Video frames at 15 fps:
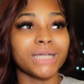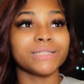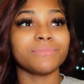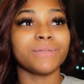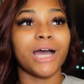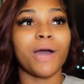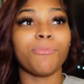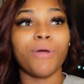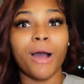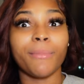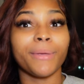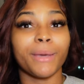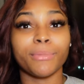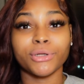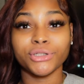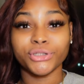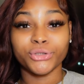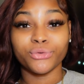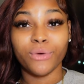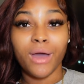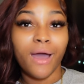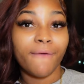something that I'll probably be able to
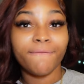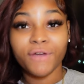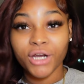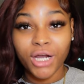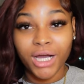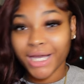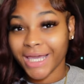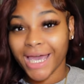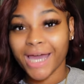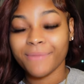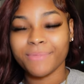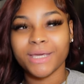do ever again,